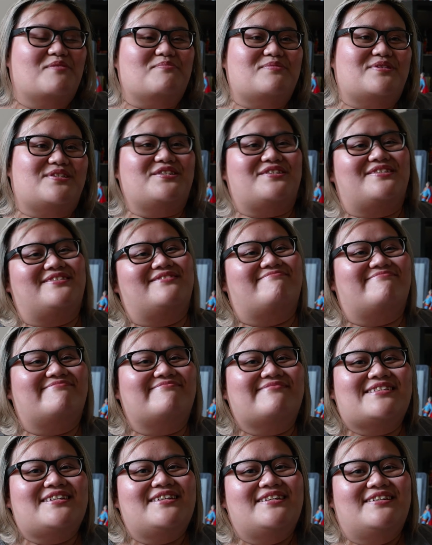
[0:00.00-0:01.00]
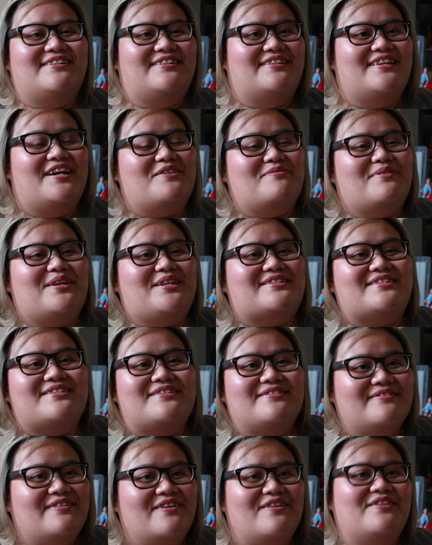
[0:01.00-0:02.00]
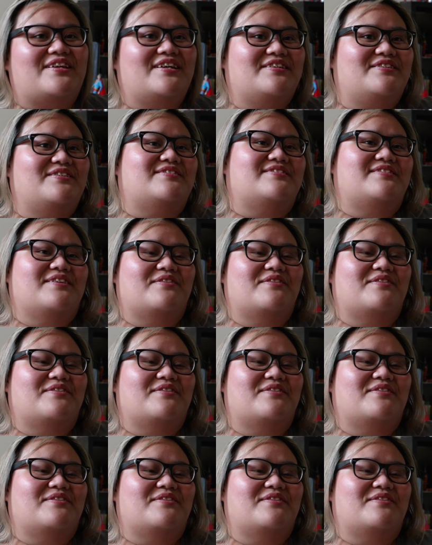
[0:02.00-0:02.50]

composition, line weight, all that good